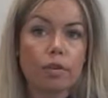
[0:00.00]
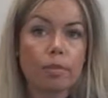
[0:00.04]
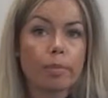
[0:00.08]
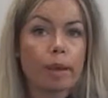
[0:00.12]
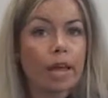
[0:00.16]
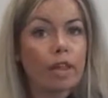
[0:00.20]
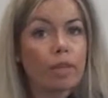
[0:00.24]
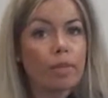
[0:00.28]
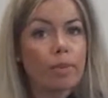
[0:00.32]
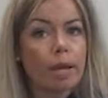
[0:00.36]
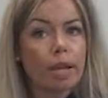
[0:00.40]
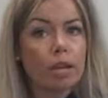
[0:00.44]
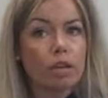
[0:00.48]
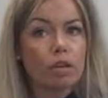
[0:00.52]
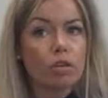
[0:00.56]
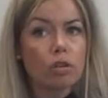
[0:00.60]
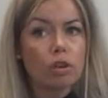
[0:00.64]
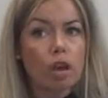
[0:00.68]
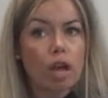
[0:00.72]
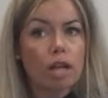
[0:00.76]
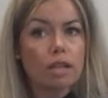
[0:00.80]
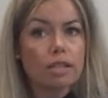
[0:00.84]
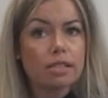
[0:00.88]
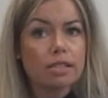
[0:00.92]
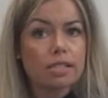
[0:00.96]
mathematical
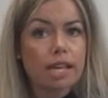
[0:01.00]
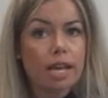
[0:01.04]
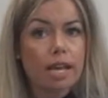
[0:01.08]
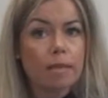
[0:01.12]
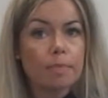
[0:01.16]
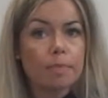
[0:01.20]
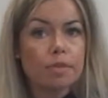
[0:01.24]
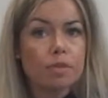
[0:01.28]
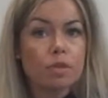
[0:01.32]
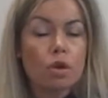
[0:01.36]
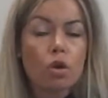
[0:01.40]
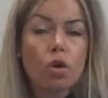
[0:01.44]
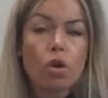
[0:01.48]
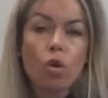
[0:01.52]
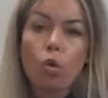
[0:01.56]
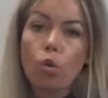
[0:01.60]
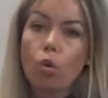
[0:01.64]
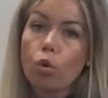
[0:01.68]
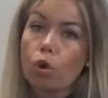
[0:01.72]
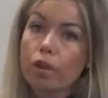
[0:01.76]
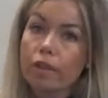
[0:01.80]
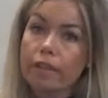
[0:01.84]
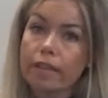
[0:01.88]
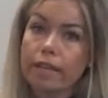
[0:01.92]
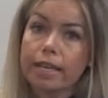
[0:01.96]
concepts,
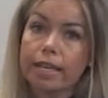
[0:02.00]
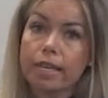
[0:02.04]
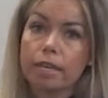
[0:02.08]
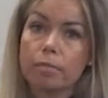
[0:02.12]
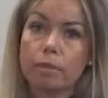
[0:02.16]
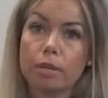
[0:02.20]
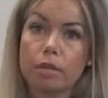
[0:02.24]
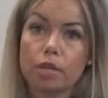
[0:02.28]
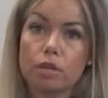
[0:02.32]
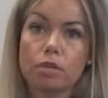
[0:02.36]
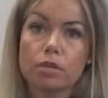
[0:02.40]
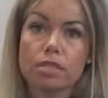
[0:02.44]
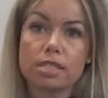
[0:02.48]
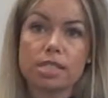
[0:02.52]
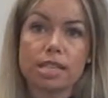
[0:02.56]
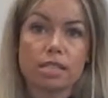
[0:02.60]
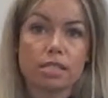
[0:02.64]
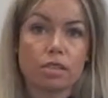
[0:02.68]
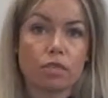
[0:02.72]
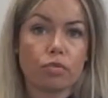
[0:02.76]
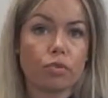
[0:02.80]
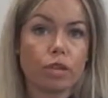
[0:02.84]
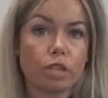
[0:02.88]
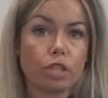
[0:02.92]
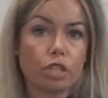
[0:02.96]
or they can be used as
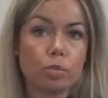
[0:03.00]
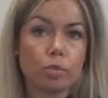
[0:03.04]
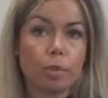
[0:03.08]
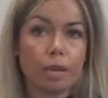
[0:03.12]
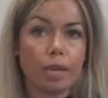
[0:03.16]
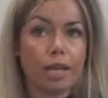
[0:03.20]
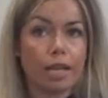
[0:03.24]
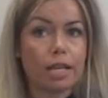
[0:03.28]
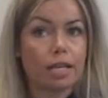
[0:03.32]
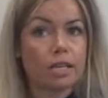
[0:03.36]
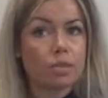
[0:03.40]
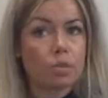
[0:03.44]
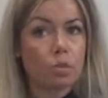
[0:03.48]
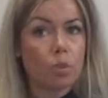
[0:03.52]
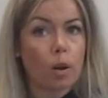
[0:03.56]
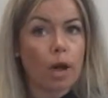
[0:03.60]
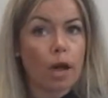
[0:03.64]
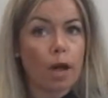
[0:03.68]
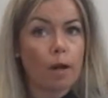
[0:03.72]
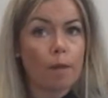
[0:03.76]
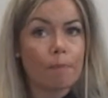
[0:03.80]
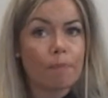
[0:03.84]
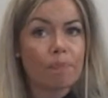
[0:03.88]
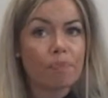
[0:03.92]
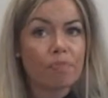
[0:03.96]
enrichment as
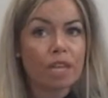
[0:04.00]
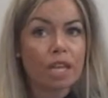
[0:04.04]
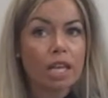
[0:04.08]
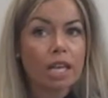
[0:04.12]
well.